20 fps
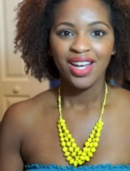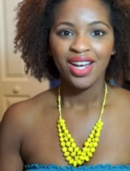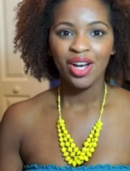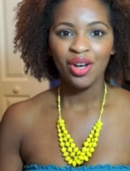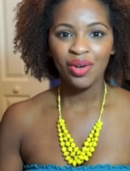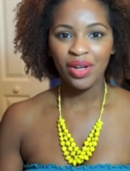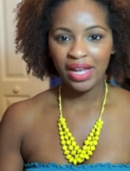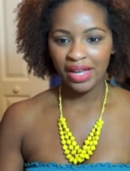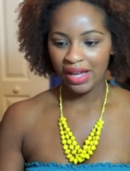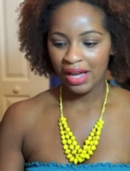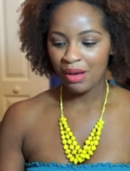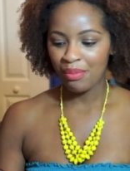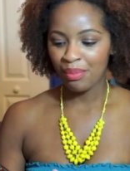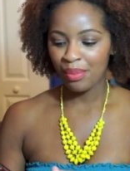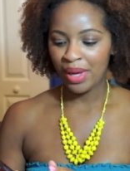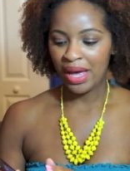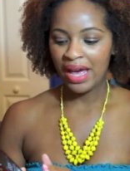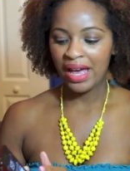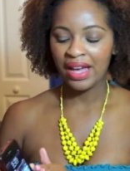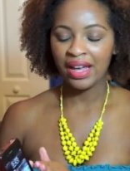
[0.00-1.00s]
okay I'm
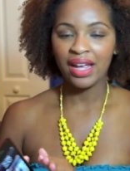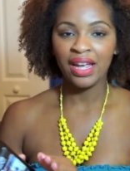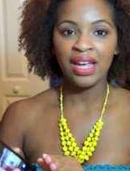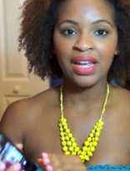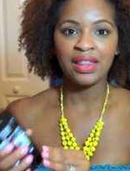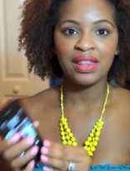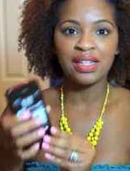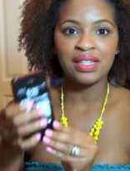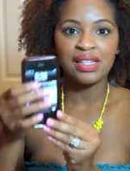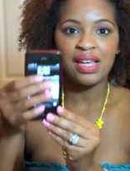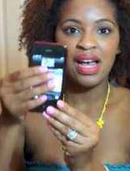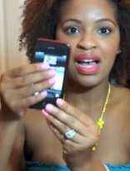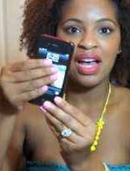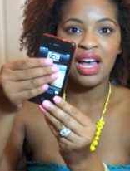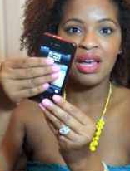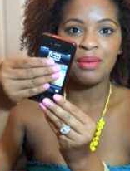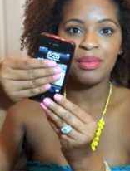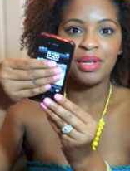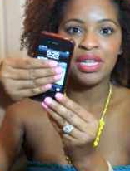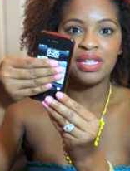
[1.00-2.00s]
back and the
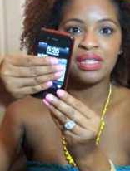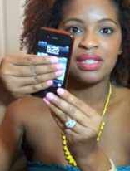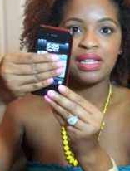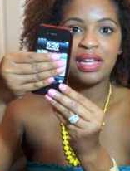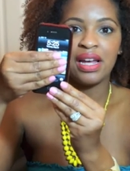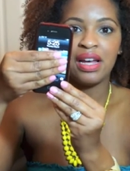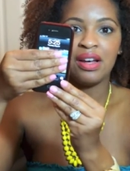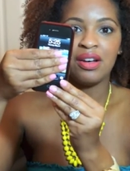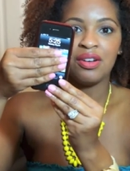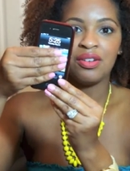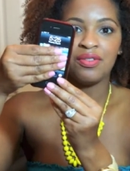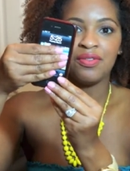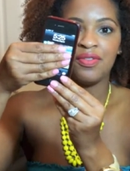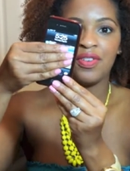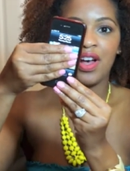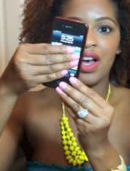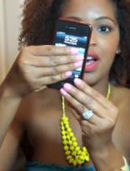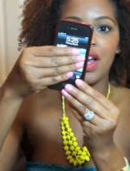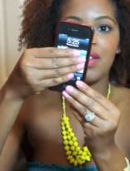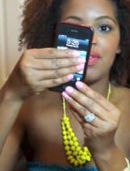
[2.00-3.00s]
time is now
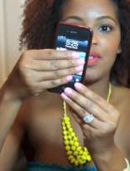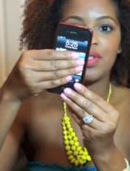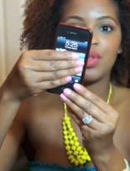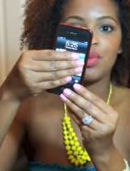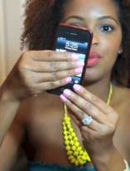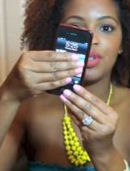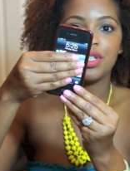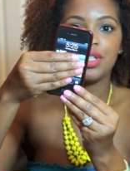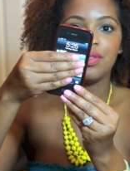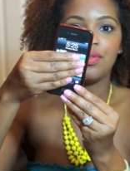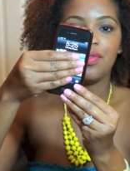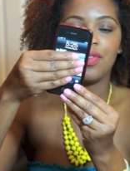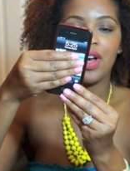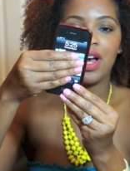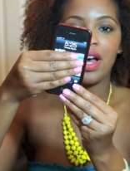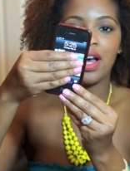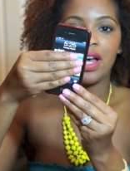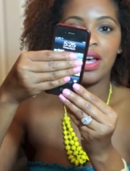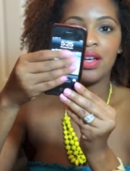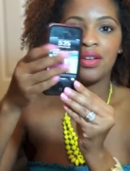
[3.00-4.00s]

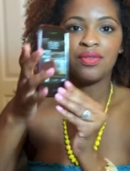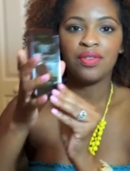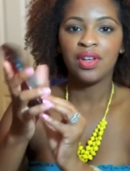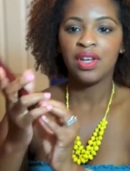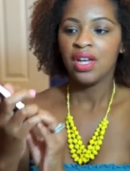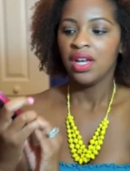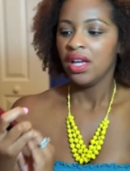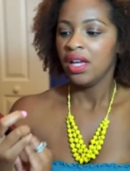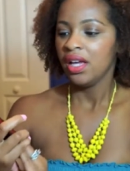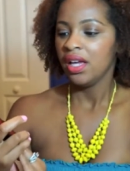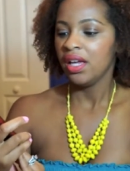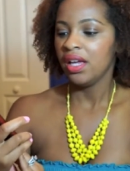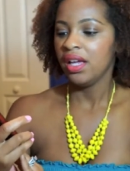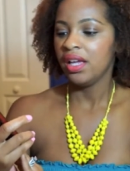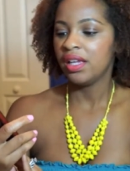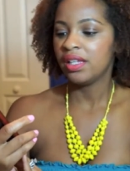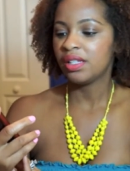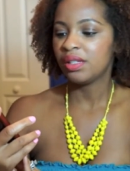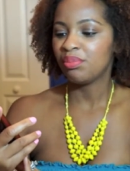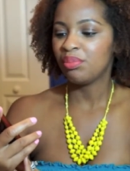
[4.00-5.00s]
5:25. it
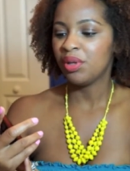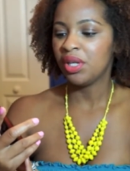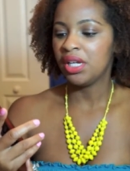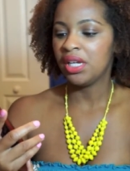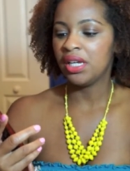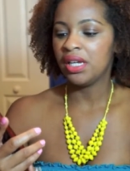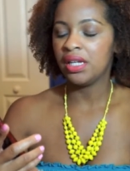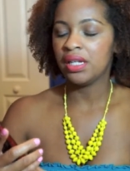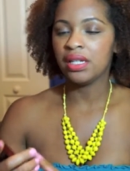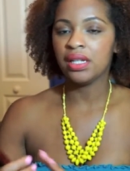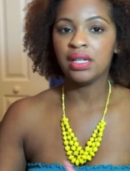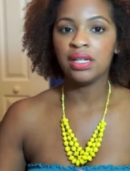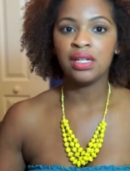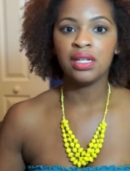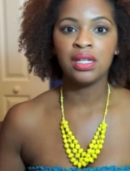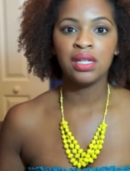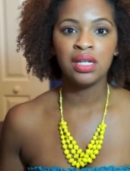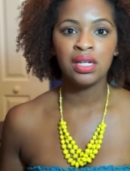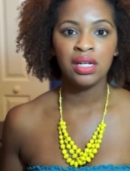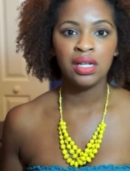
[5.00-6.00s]
has been
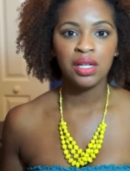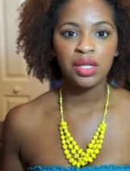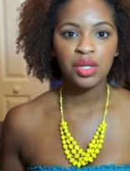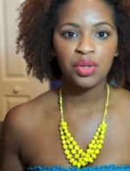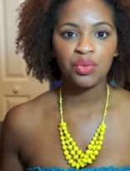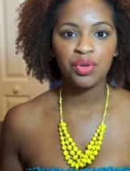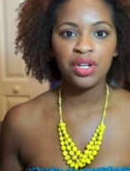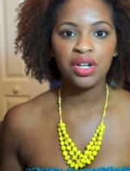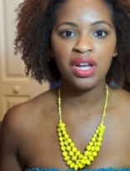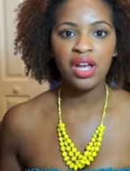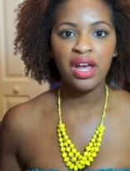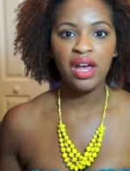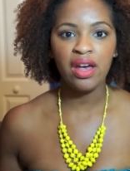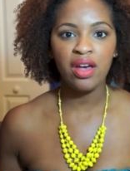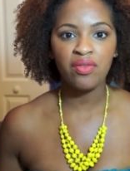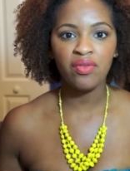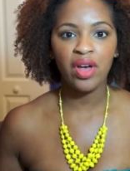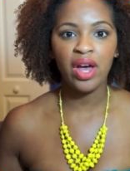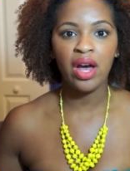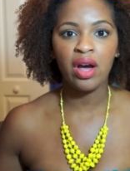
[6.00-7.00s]
three and a
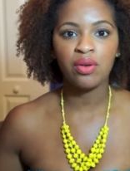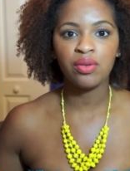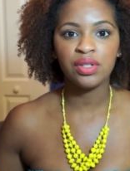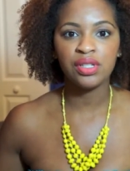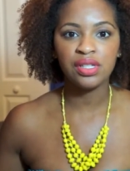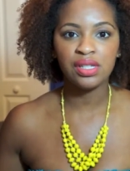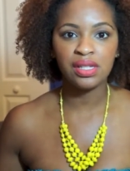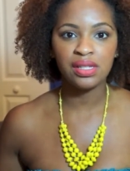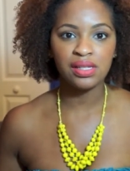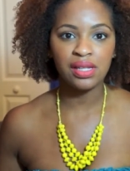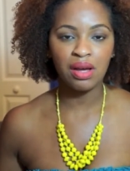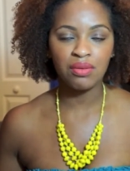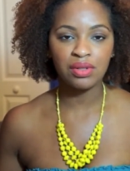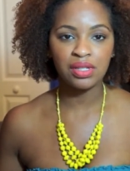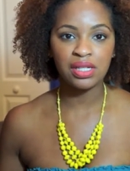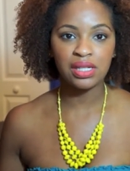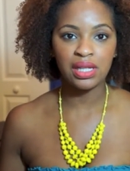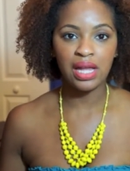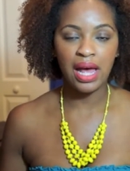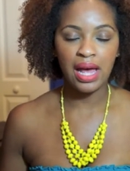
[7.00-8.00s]
half hours since I
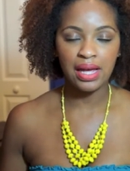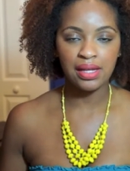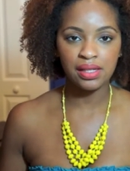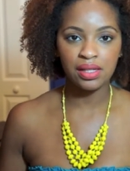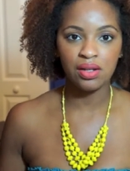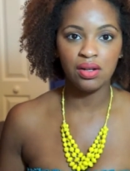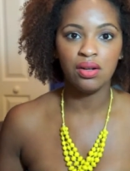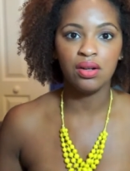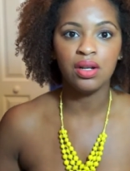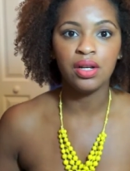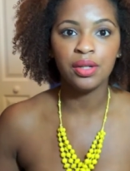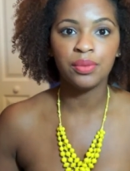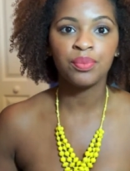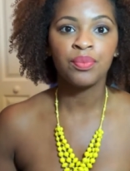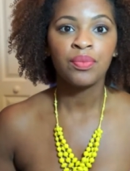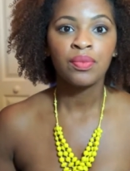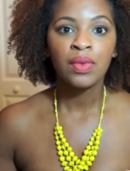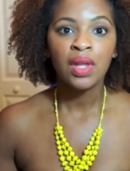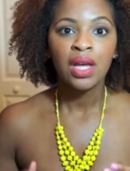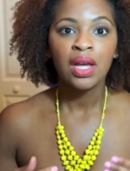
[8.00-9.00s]
was last on.